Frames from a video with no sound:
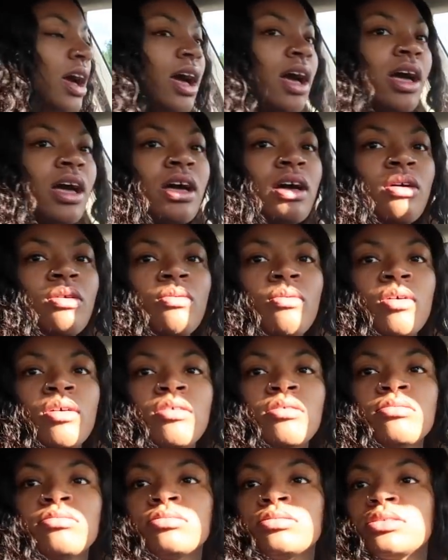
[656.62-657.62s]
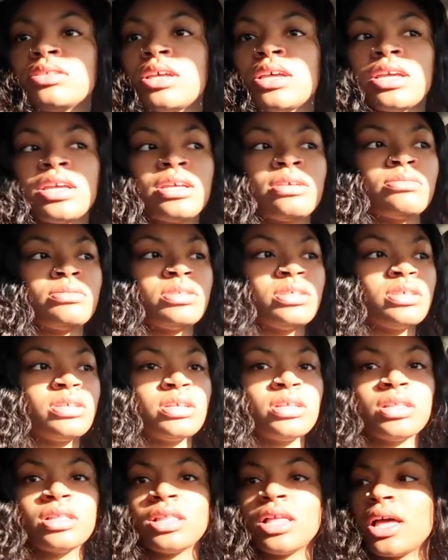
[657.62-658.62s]
I won't stop
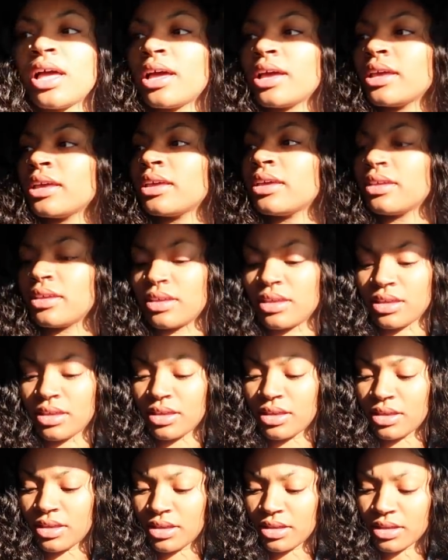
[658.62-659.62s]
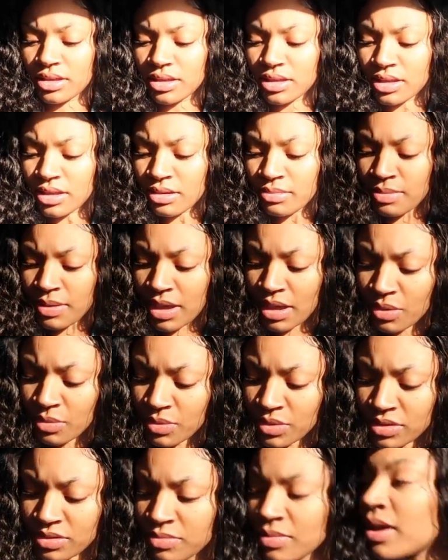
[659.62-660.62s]
till I get back
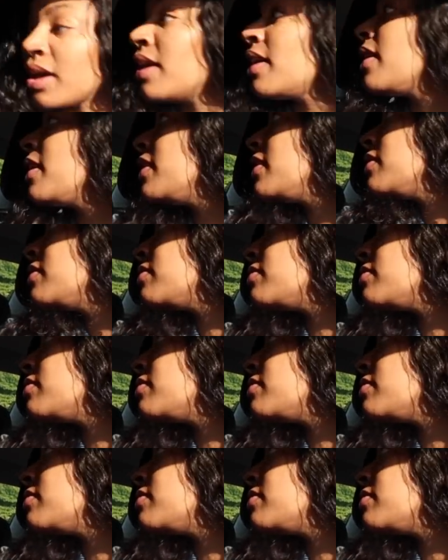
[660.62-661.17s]
with mom.